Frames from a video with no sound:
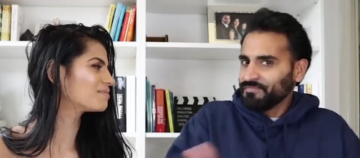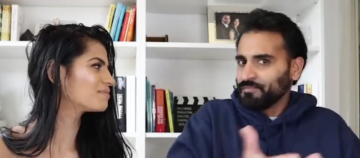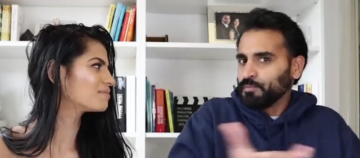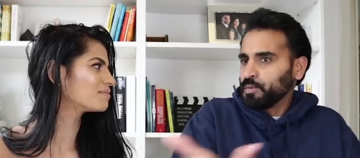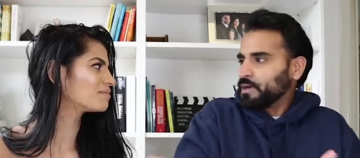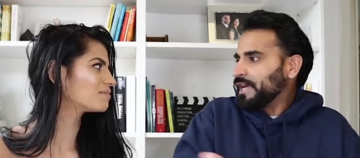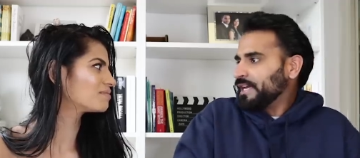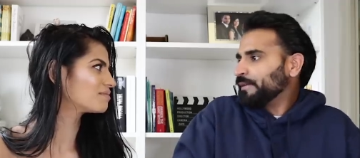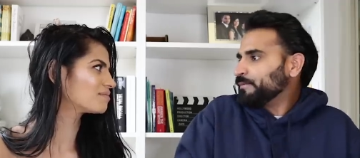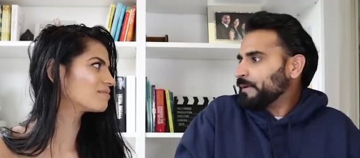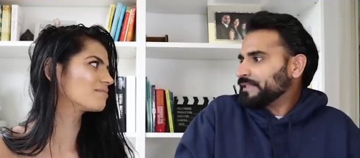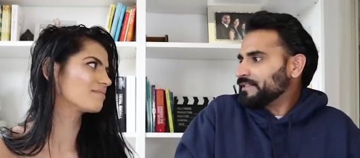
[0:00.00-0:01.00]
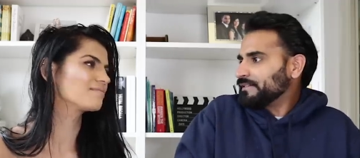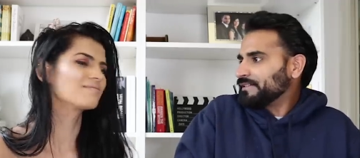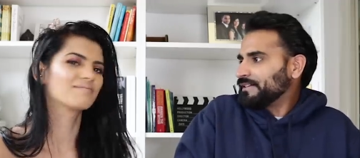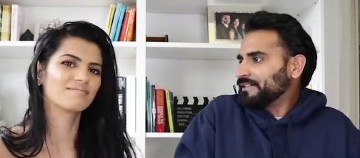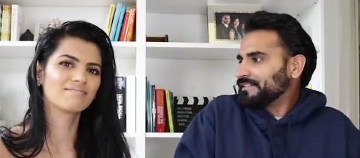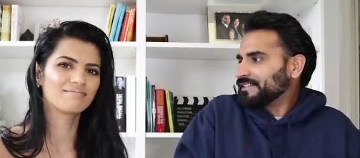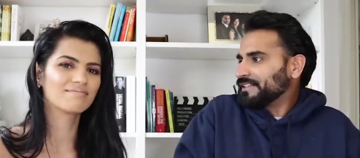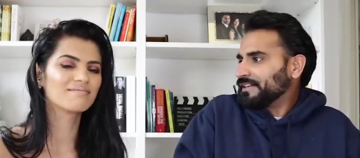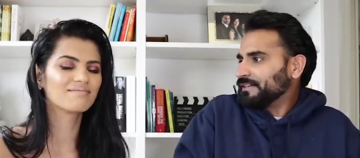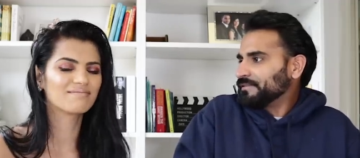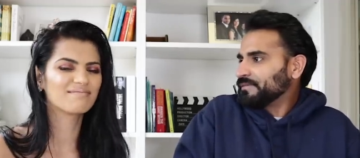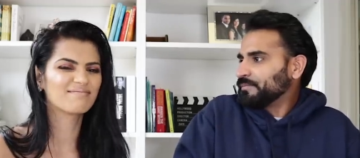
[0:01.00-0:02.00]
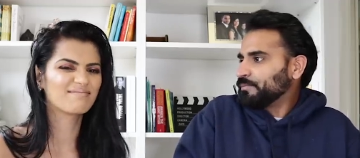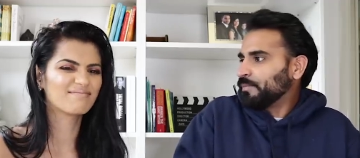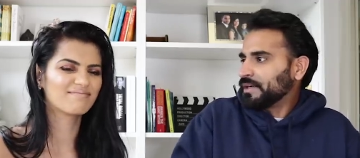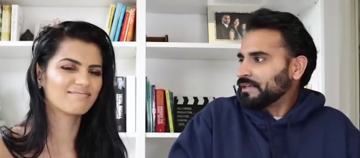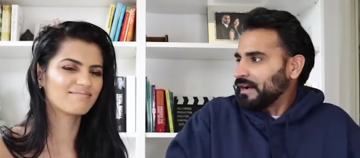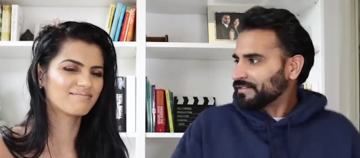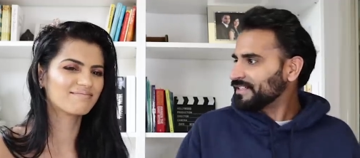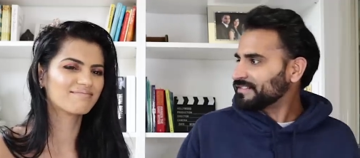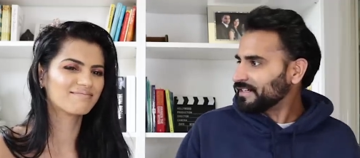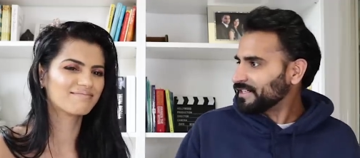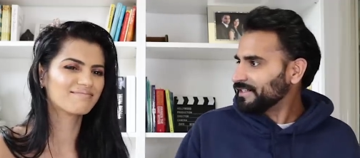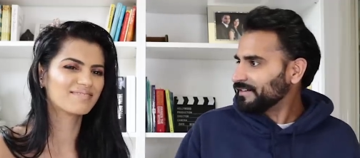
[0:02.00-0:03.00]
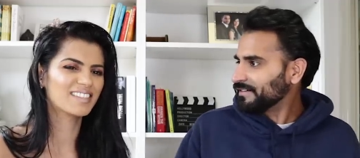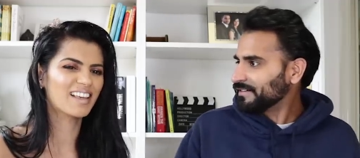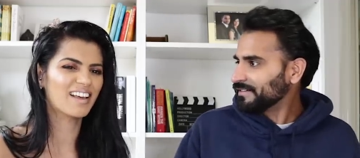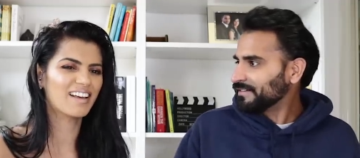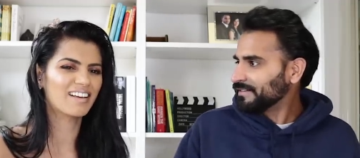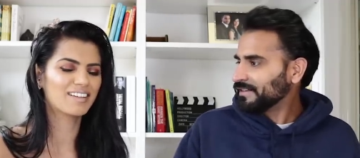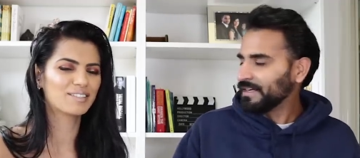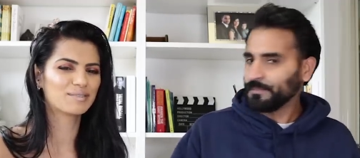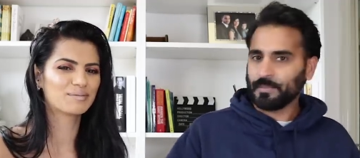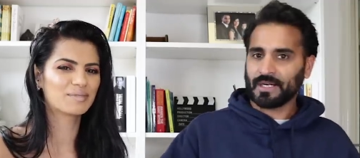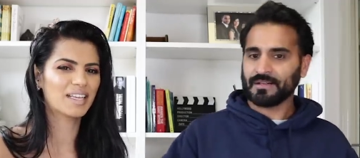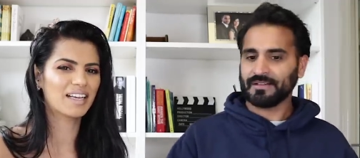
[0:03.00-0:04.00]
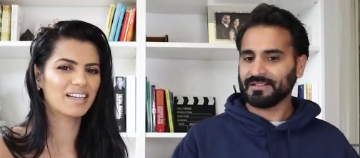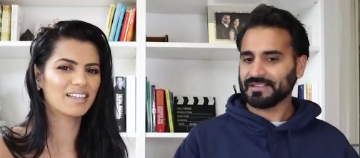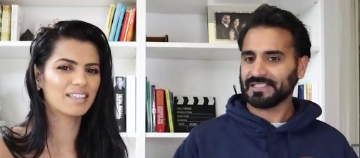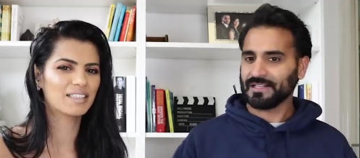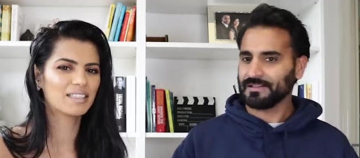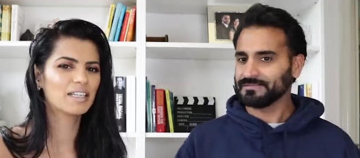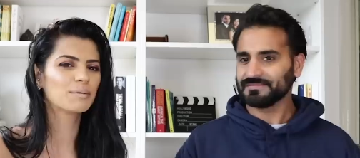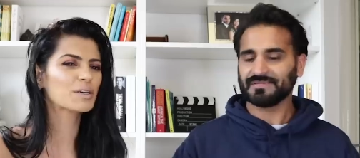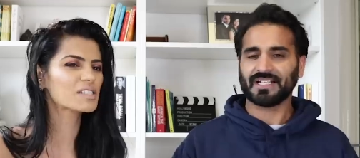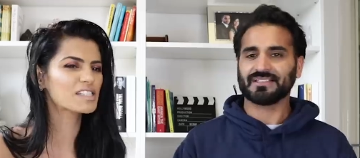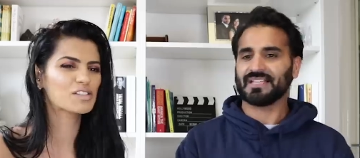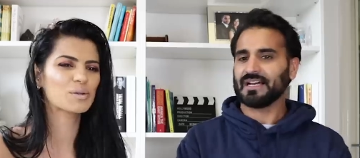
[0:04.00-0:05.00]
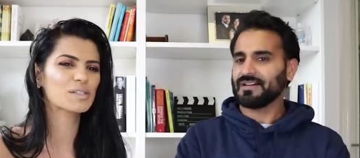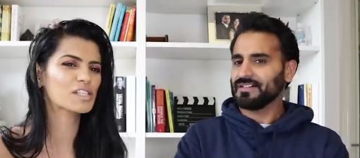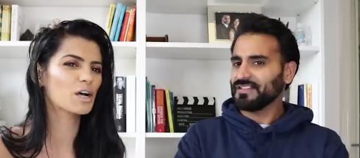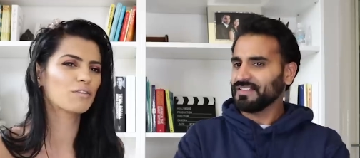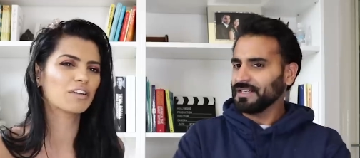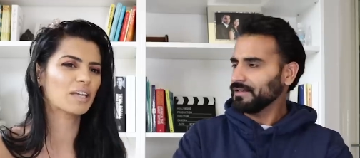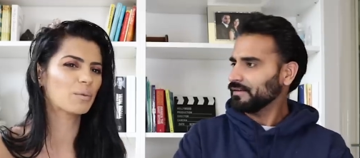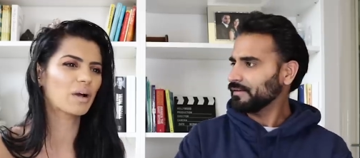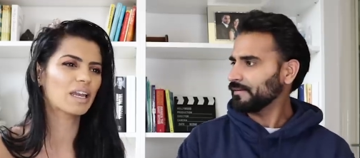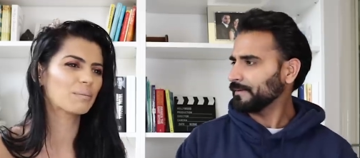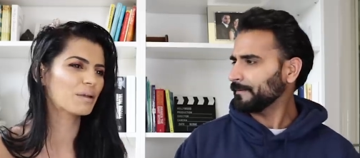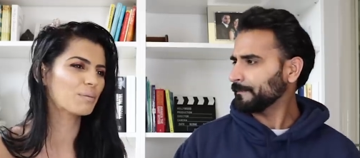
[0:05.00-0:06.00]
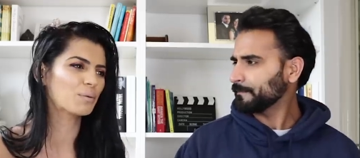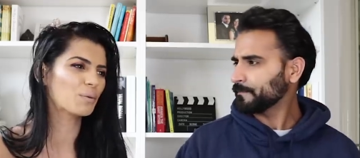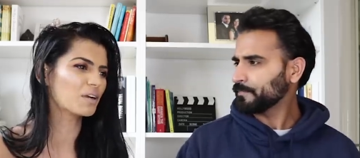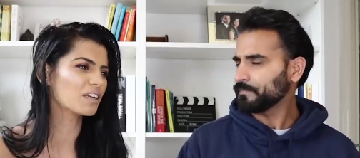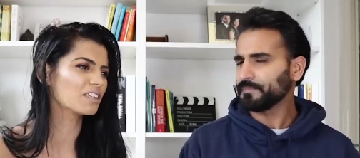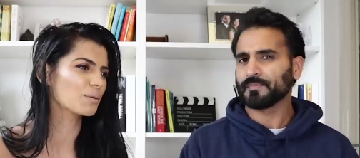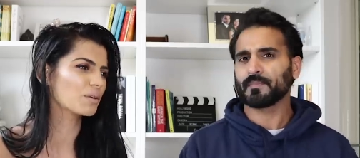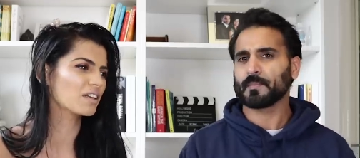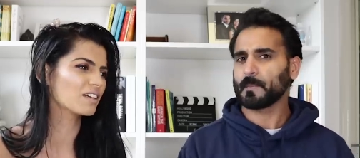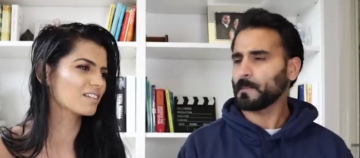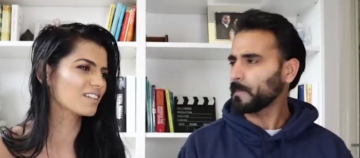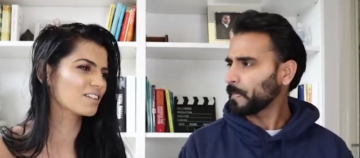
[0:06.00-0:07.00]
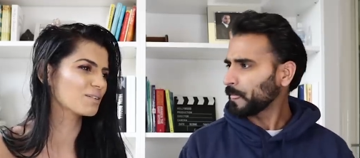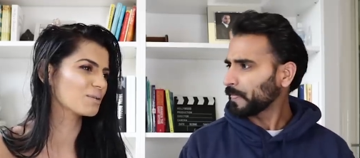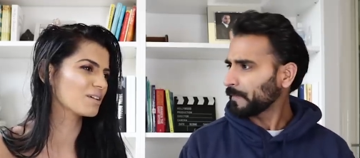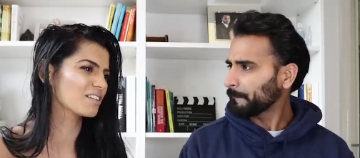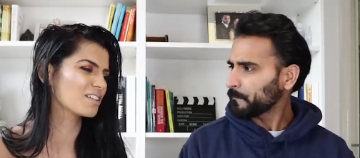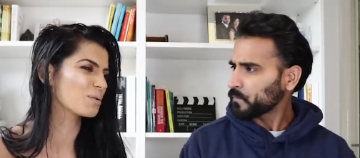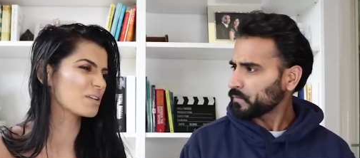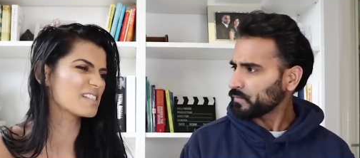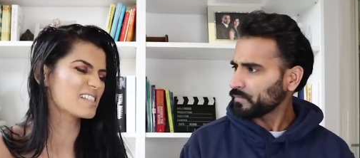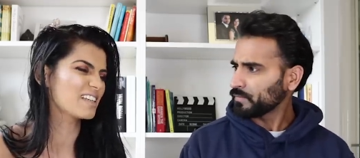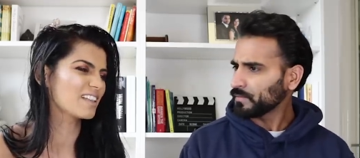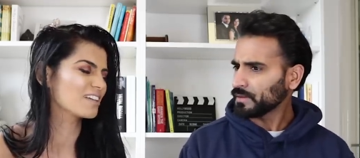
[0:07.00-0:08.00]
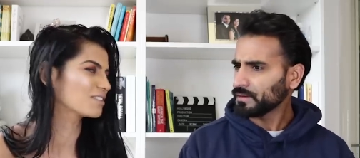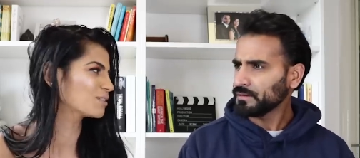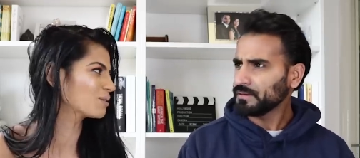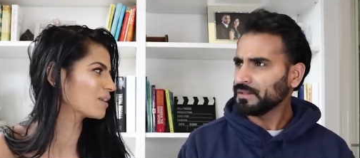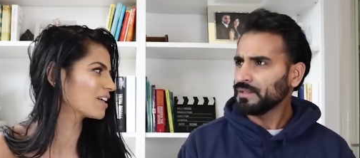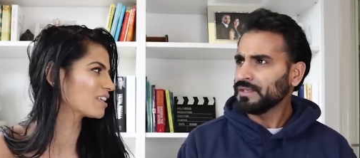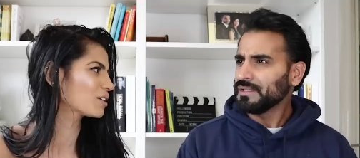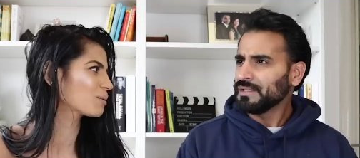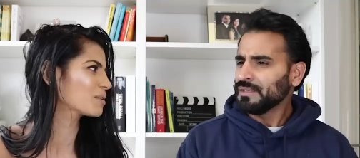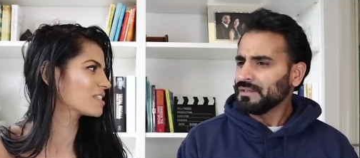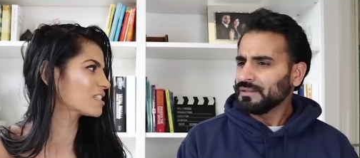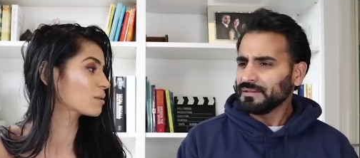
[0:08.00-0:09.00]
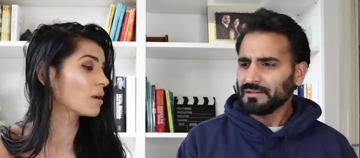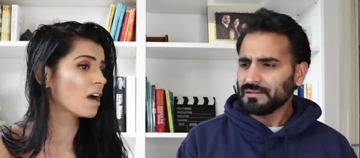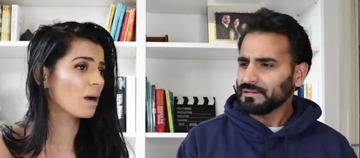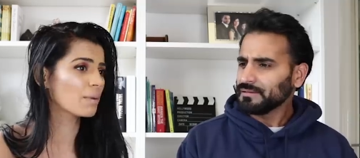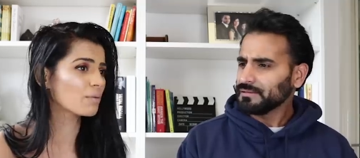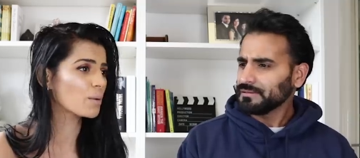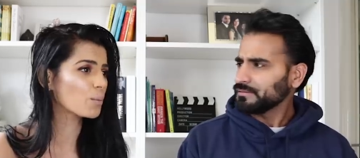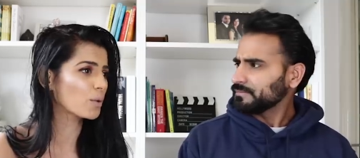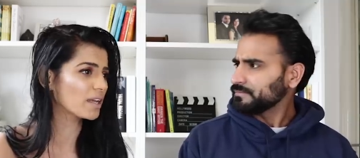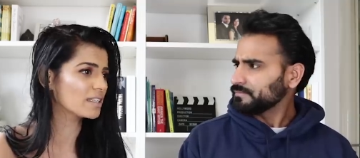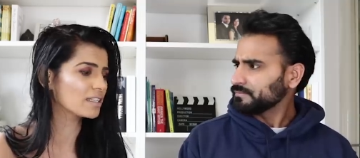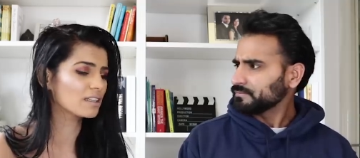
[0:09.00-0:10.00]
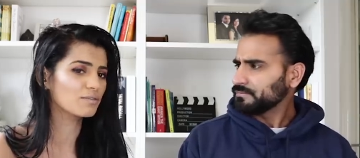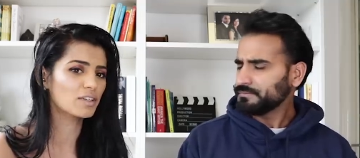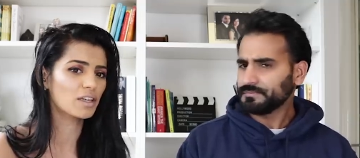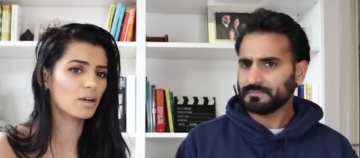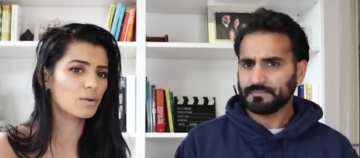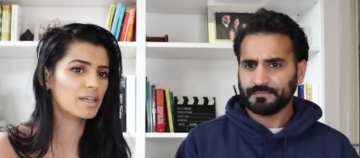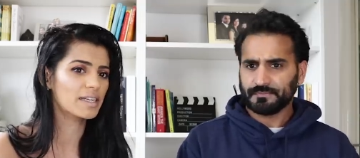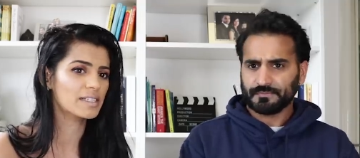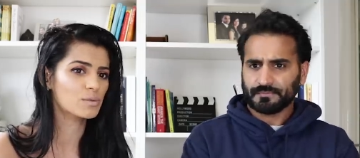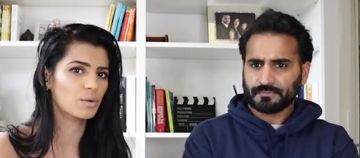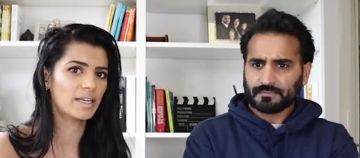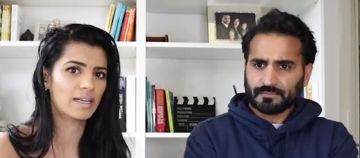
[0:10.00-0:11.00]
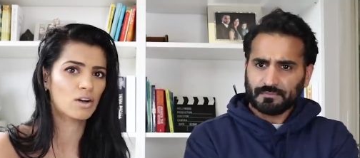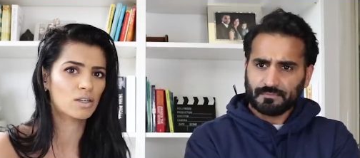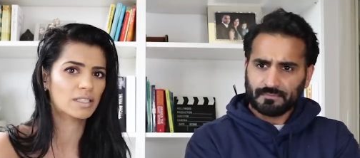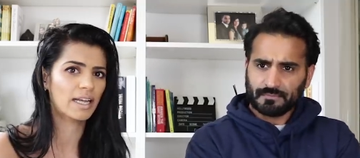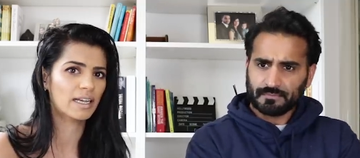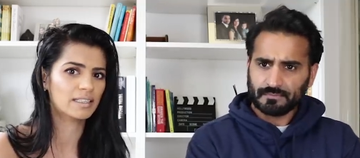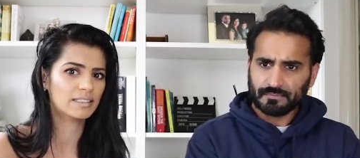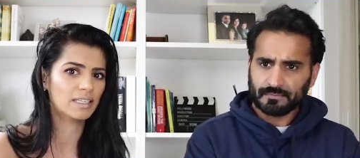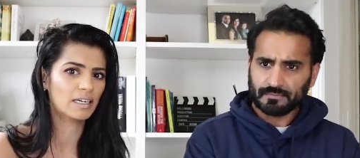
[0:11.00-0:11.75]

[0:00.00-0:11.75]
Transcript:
Speaker 1: but I won them, you know. But cut there's area. Yeah. But, uh, you know, because it's that doing kind of thinking, well,
Speaker 2: and people want to, they want to, you know what, they don't want to see that, do they? They don't want to see. So, I mean, when we did the video, he's it got taken